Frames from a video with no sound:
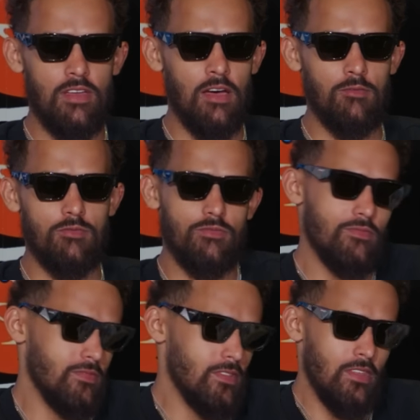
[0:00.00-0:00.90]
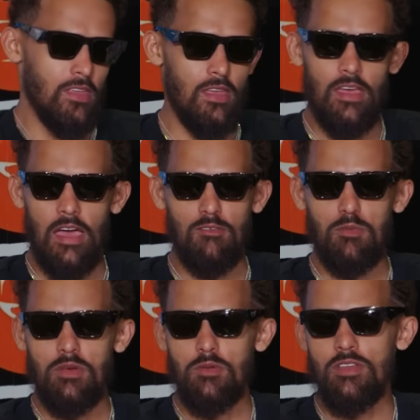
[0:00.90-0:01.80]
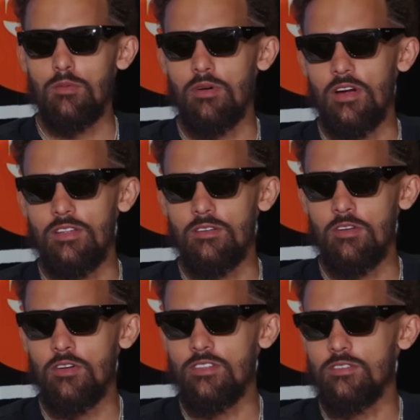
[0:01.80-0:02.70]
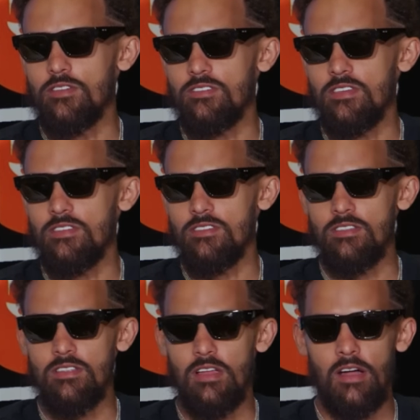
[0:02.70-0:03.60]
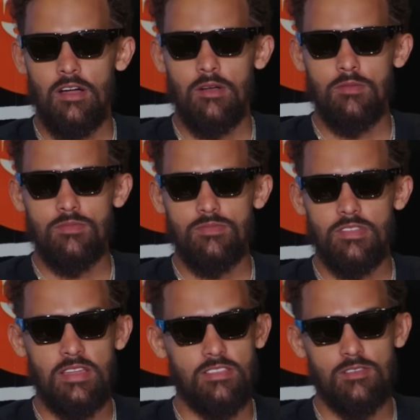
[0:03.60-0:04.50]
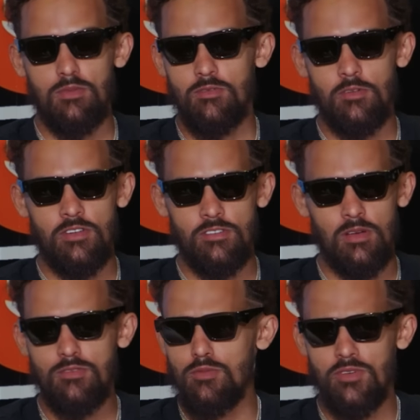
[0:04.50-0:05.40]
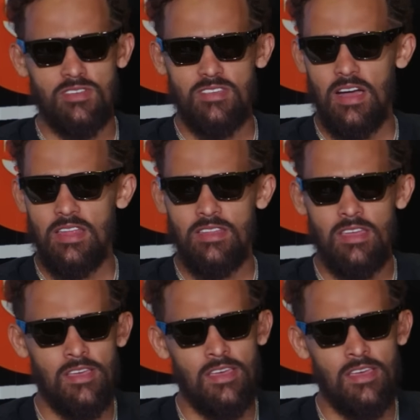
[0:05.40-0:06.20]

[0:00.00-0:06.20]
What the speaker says: I've haven't been really a part of going into a season like this before. So I'm super excited.